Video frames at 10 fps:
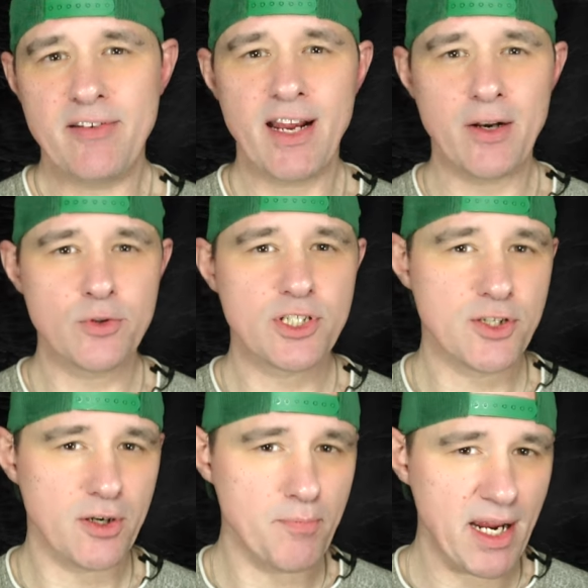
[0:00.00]
Reynolds
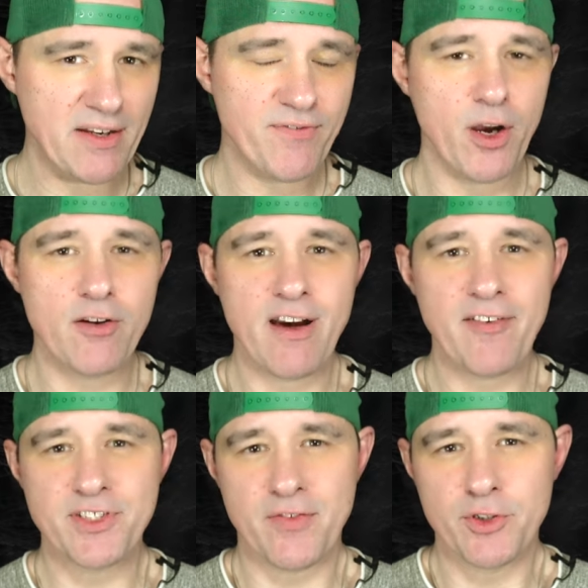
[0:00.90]
took many
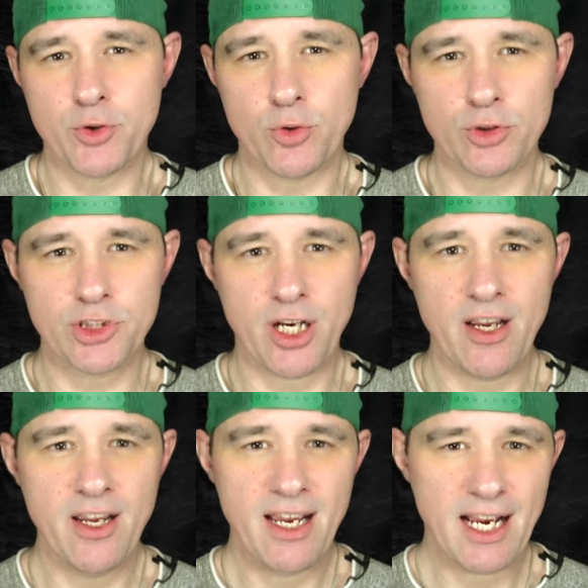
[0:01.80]
photographs of Georgia
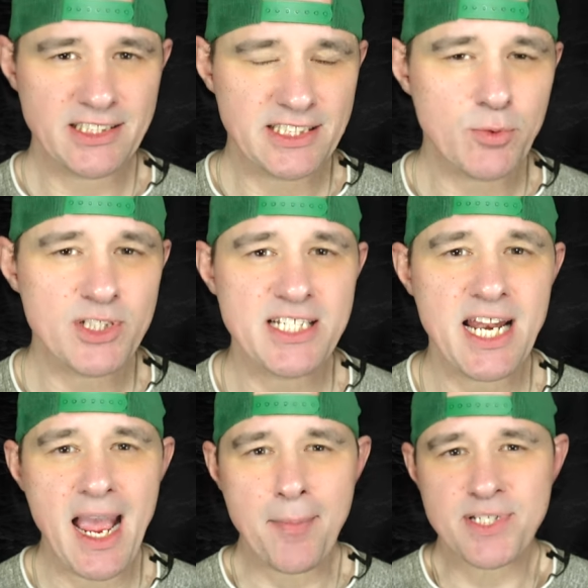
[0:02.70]
as she was in
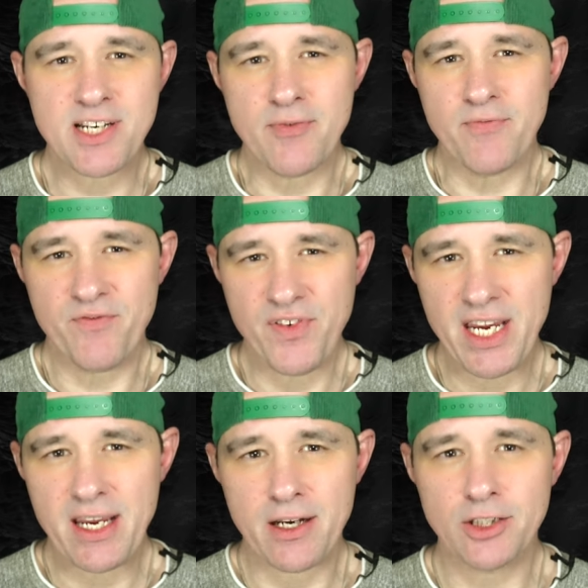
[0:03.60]
absolute
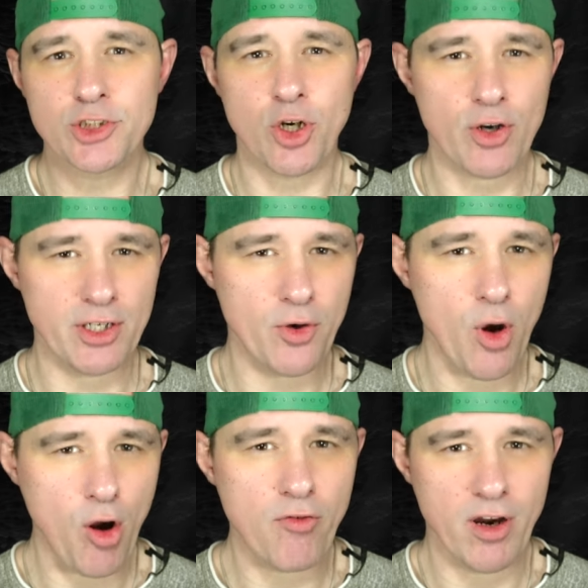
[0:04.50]
fear, shock and
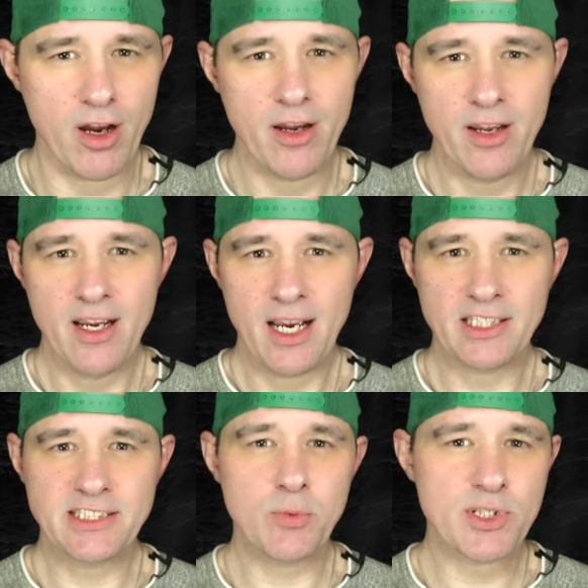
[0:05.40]
horror, as
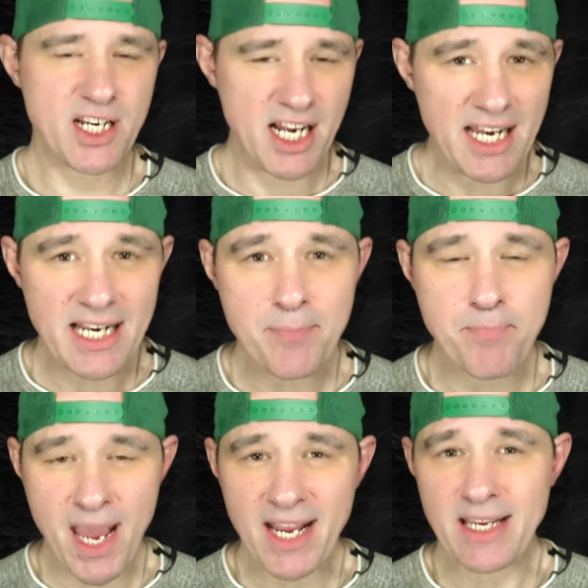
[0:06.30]
she was clearly
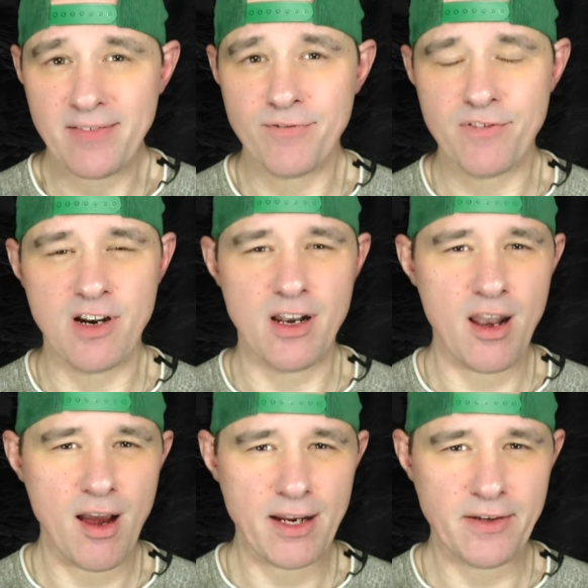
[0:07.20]
begging for her
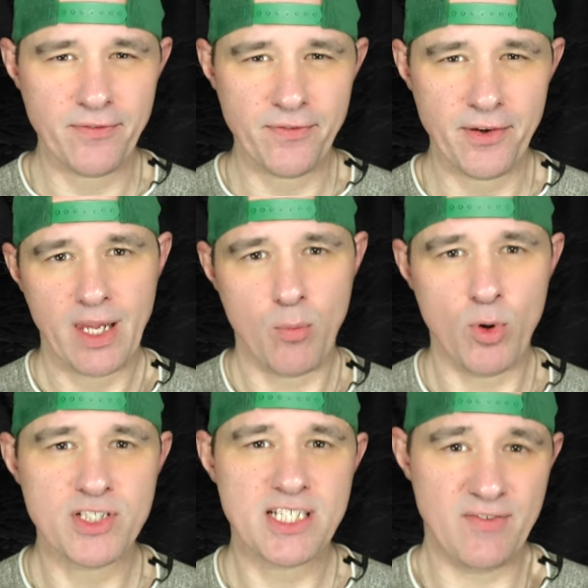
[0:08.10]
life. And
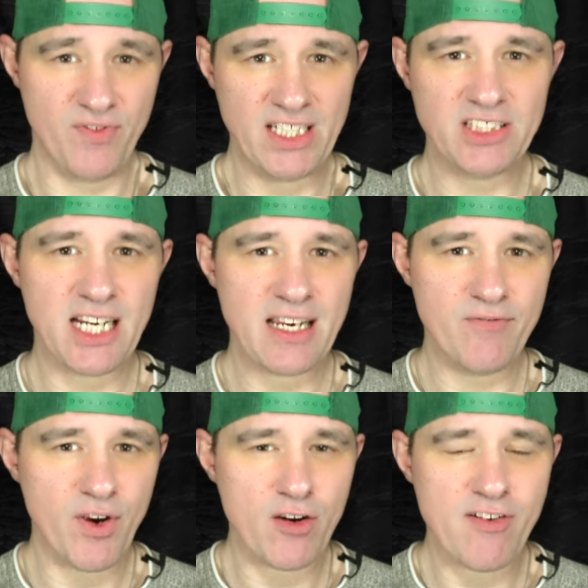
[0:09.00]
once he had finished taking
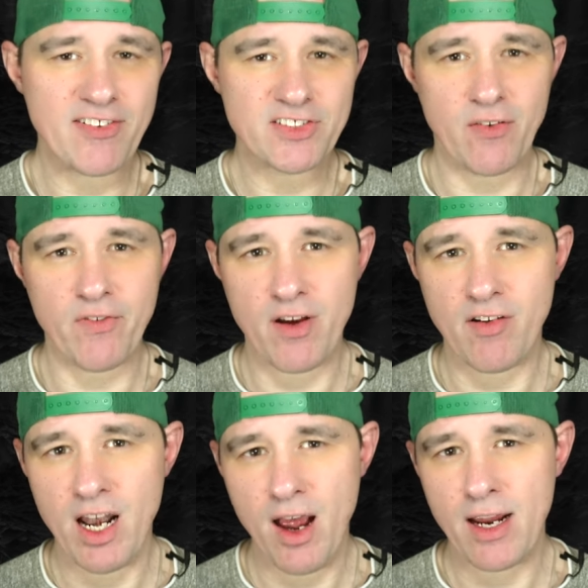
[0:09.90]
photographs of her
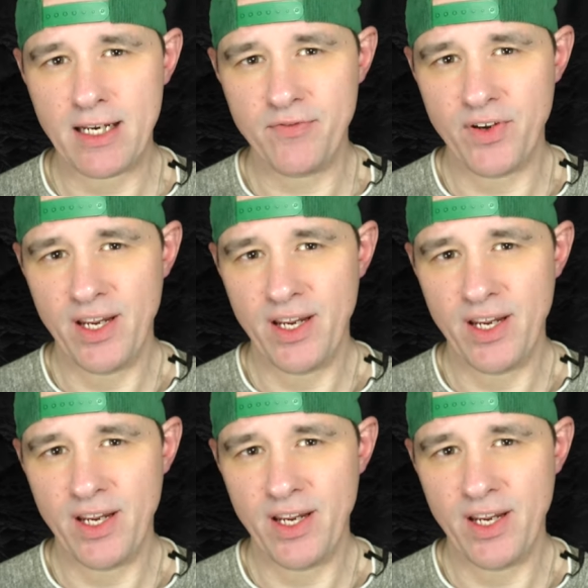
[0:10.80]
alive,